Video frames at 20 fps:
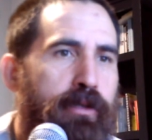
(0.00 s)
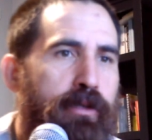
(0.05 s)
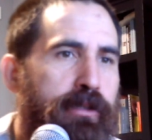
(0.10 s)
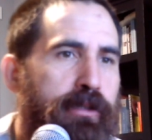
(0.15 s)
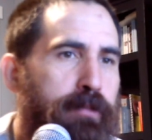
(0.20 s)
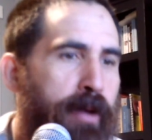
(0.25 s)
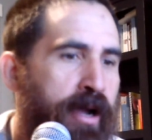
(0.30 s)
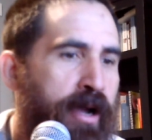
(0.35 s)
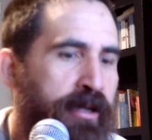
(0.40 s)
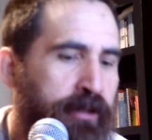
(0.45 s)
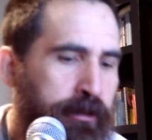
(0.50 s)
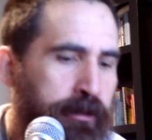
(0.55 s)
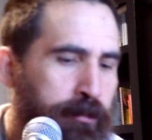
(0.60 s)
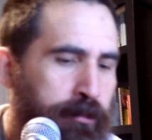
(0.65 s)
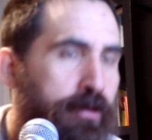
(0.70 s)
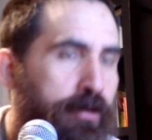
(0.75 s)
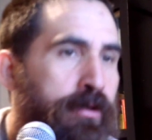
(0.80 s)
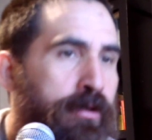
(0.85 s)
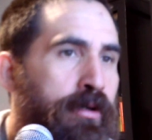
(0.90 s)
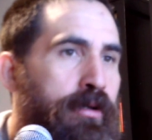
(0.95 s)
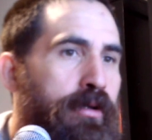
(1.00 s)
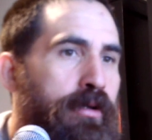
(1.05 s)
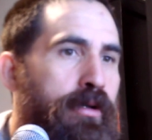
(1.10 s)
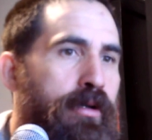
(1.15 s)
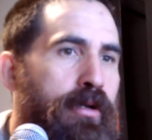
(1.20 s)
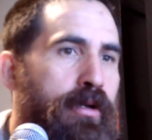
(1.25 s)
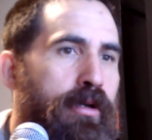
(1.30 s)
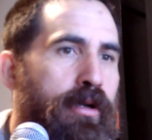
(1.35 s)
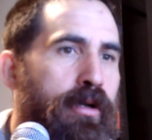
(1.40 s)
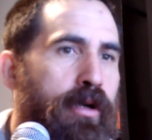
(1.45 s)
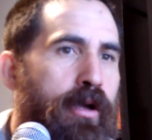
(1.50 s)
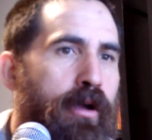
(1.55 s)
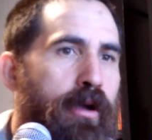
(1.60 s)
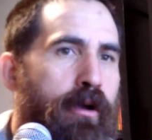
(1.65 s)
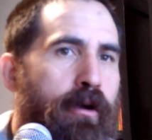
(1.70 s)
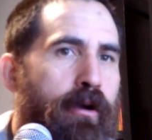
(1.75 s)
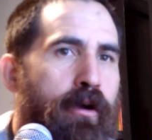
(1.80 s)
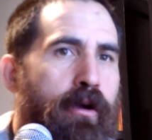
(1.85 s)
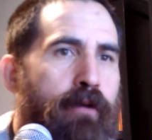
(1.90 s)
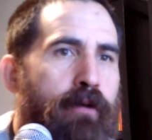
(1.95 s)
responsible
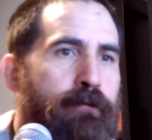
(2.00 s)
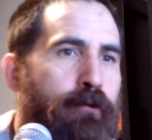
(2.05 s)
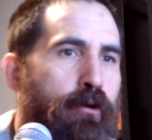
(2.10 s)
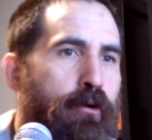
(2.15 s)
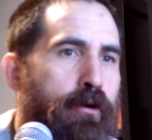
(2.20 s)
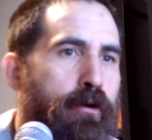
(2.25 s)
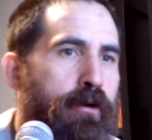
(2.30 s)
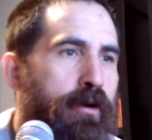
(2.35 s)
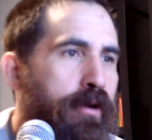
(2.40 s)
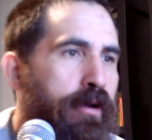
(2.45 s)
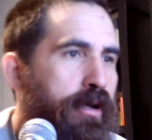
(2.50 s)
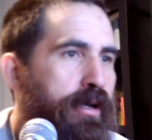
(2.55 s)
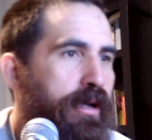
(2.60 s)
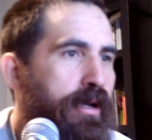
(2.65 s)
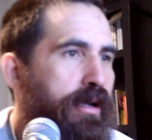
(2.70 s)
for